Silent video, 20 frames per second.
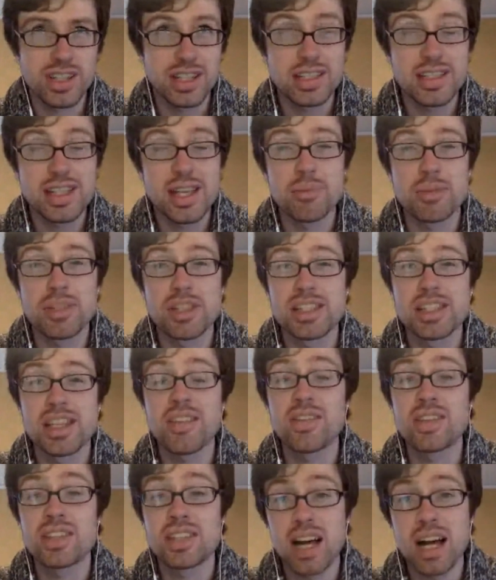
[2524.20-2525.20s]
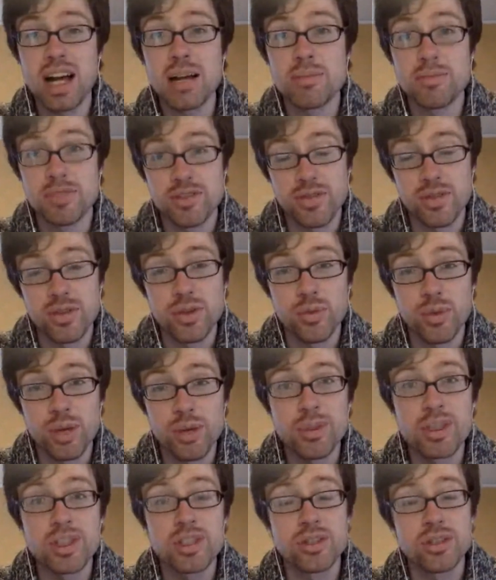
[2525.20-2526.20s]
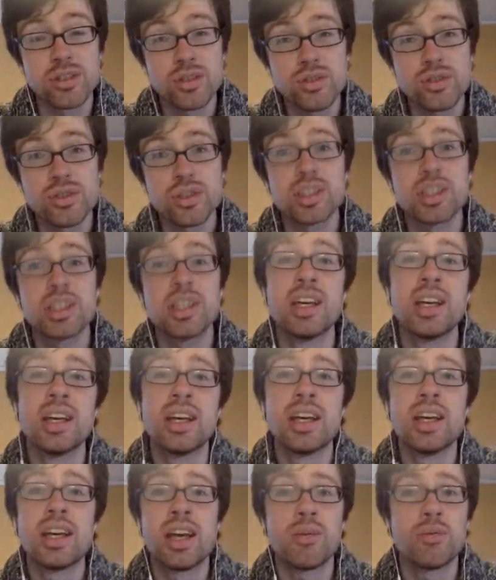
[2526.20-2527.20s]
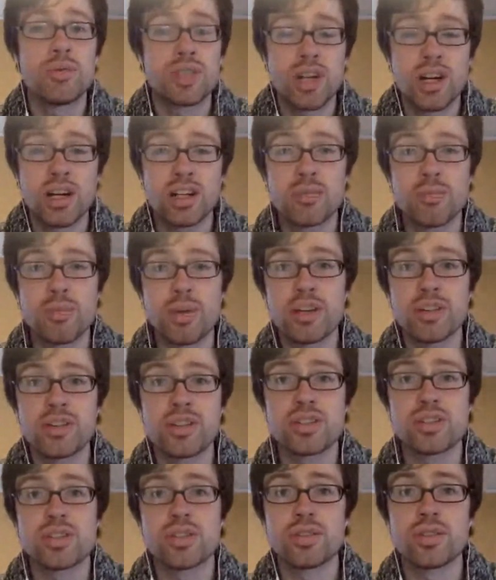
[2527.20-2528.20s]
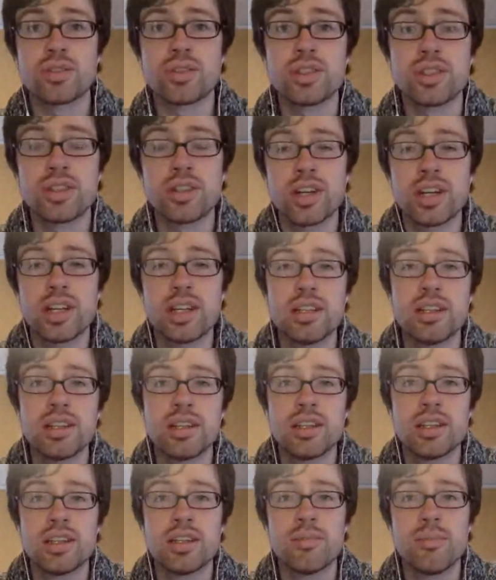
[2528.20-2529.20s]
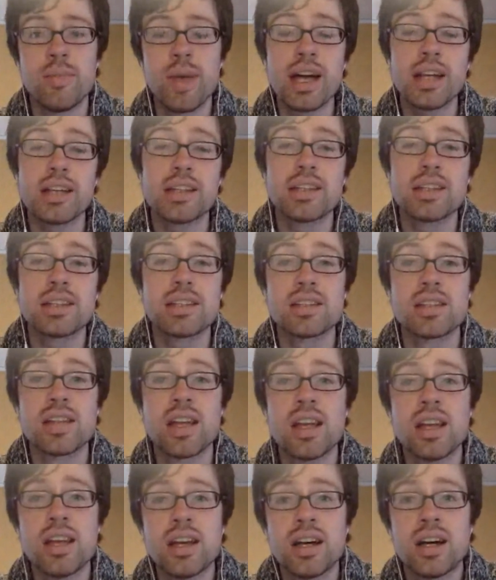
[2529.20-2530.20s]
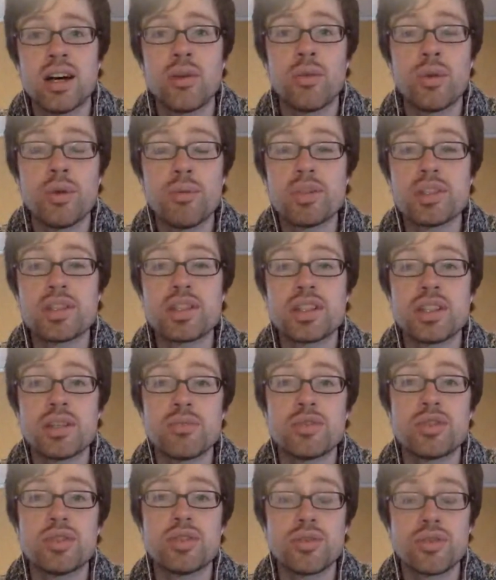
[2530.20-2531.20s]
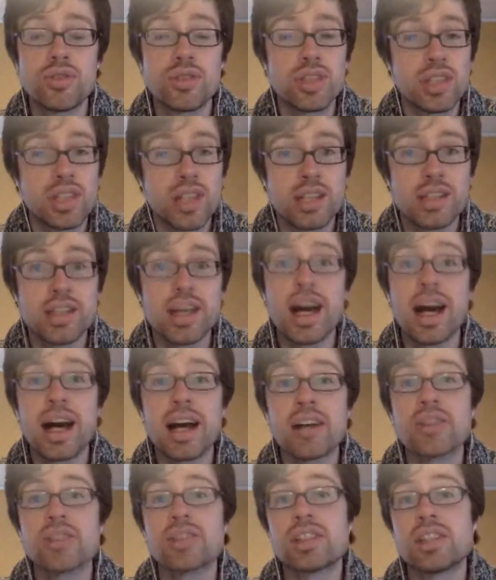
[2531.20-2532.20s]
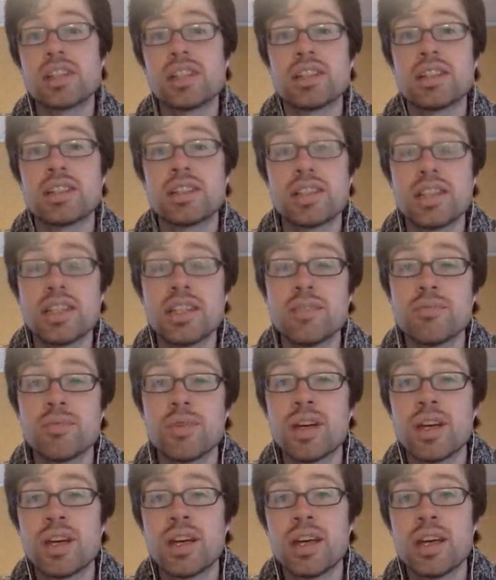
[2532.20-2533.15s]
think it's happened 7 times for the women. So usually, and we talked about this earlier in the Madness, women's teams, usually the higher seeded team